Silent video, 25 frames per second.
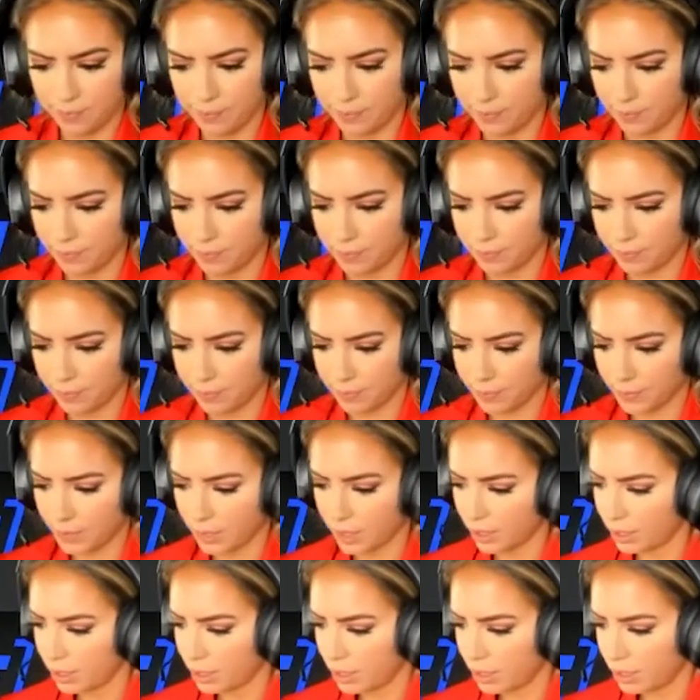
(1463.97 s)

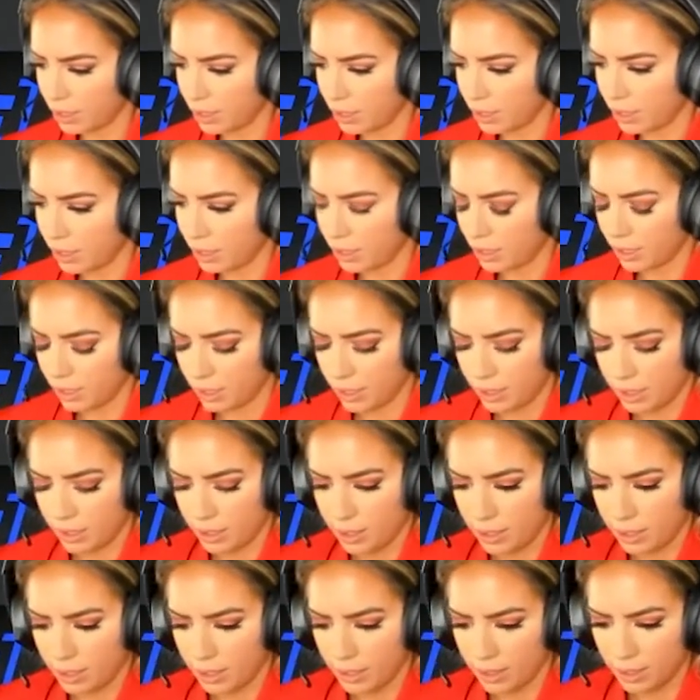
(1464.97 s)

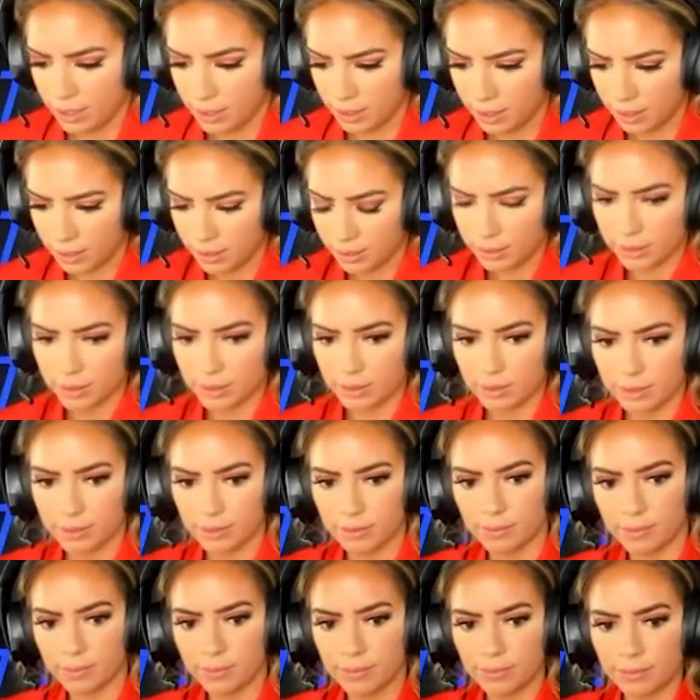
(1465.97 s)

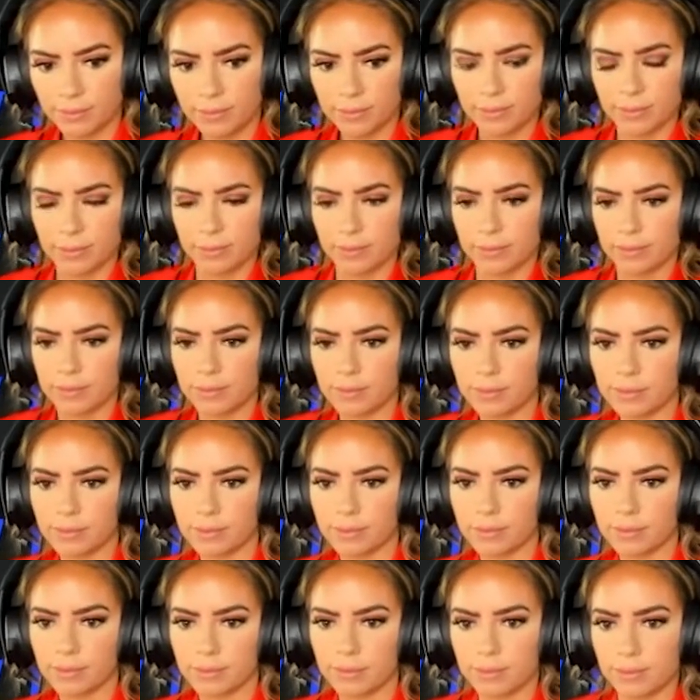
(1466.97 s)

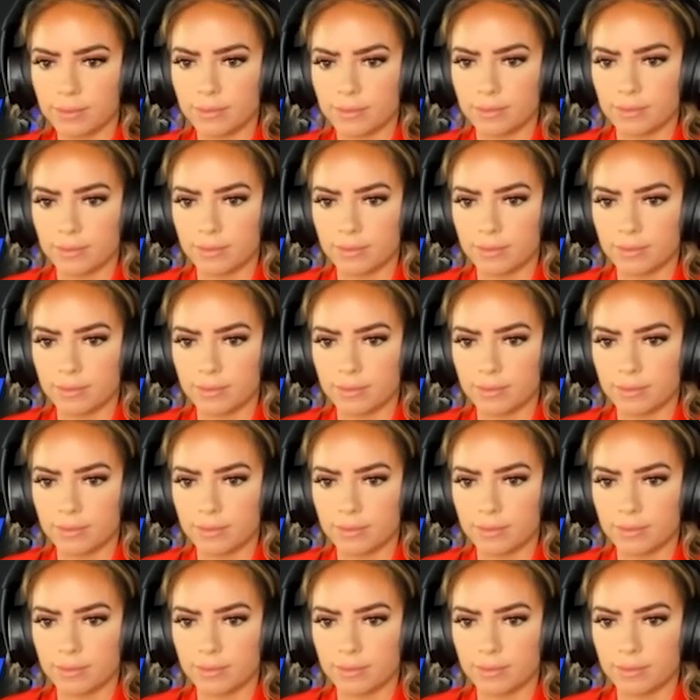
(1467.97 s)
(silence)